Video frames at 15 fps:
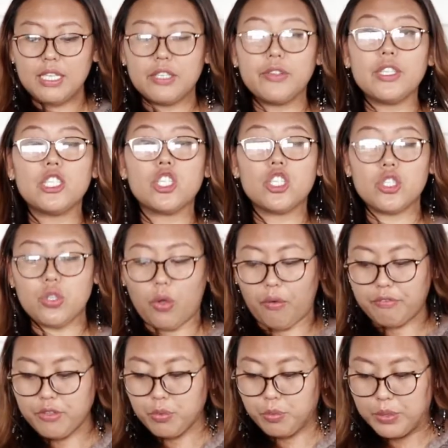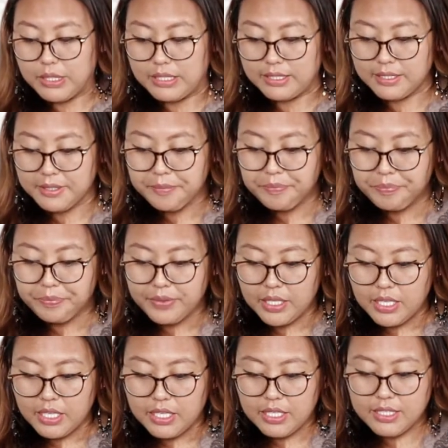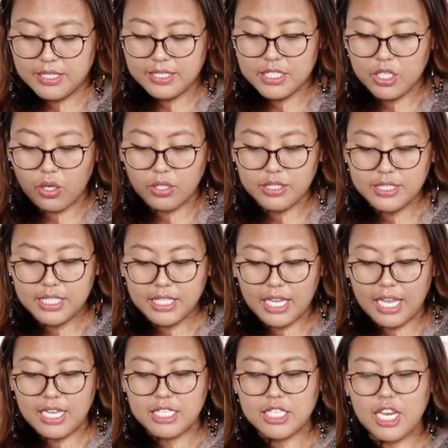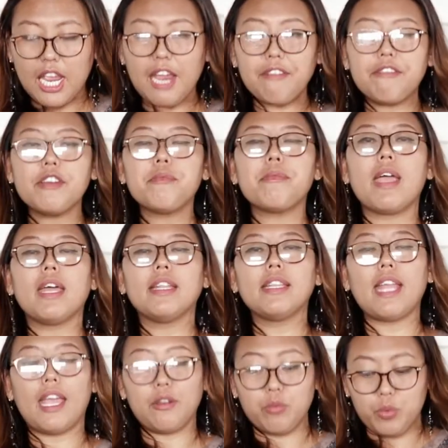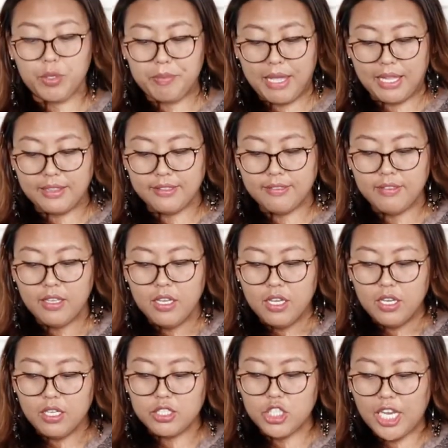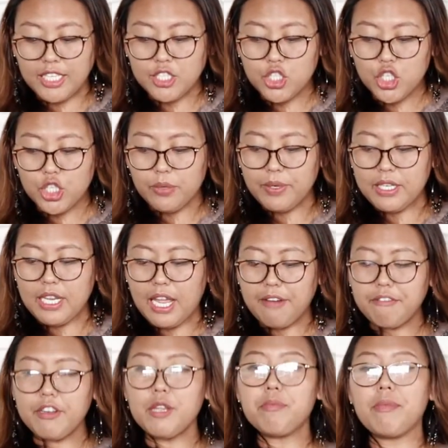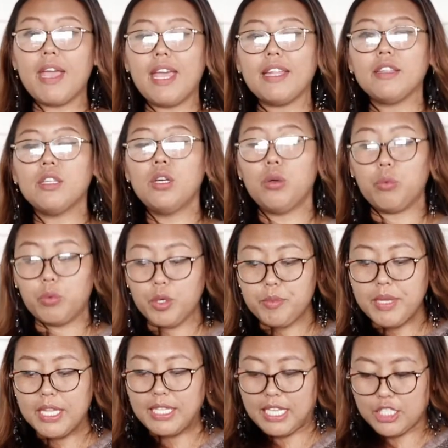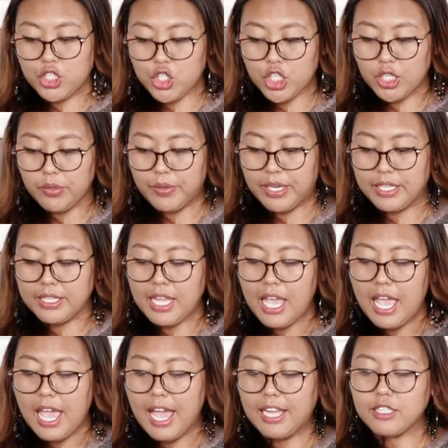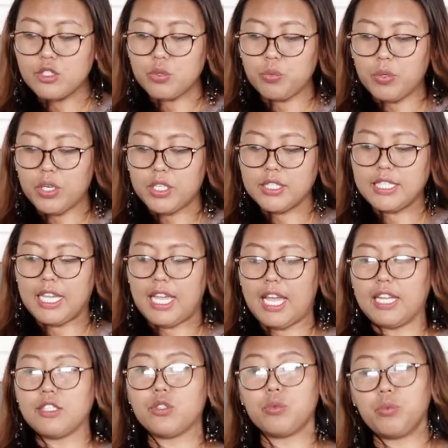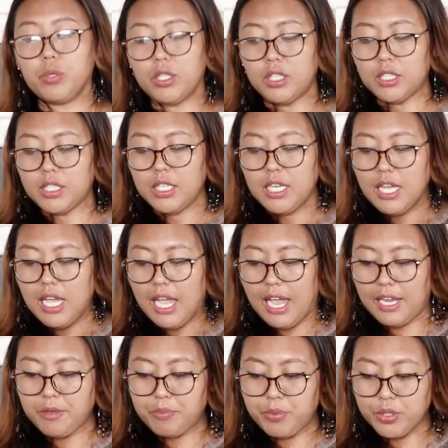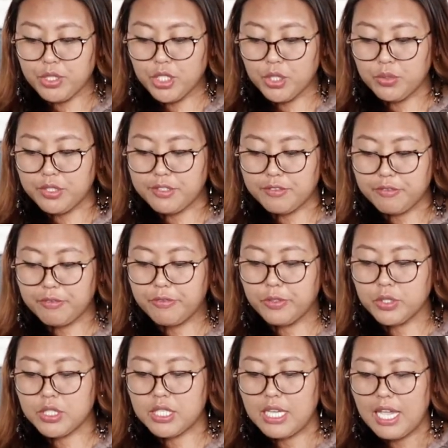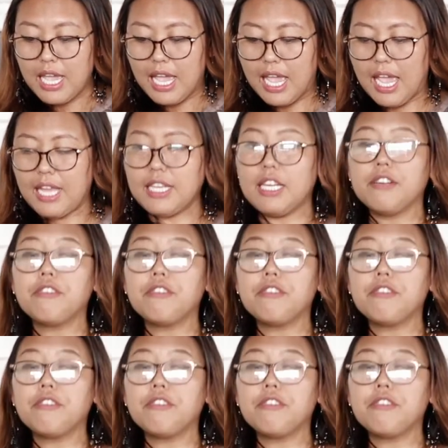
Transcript: regions of the world. In the Neolithic age, every man and women and children, every man, women and children had to work. They had to work and produce food and a